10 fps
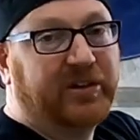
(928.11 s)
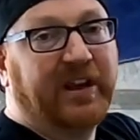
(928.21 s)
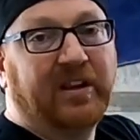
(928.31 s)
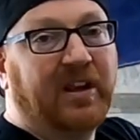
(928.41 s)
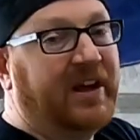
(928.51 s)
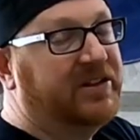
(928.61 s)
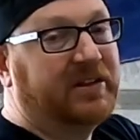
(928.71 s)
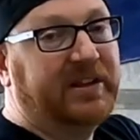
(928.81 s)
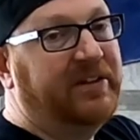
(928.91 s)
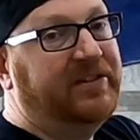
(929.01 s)
You get lots
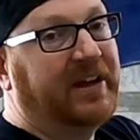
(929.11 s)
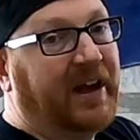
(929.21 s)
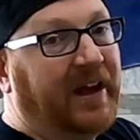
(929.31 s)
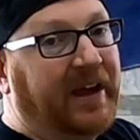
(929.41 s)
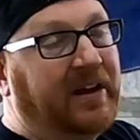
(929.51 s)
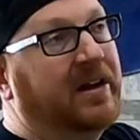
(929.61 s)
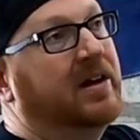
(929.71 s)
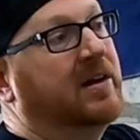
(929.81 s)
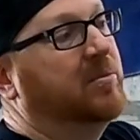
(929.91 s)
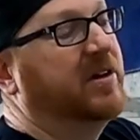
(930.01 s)
of lifting height,
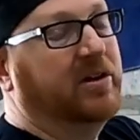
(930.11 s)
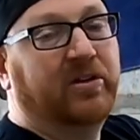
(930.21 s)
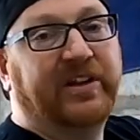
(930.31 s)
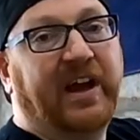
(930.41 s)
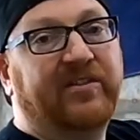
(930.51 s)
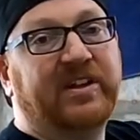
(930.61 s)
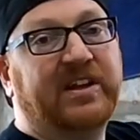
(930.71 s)
but you only have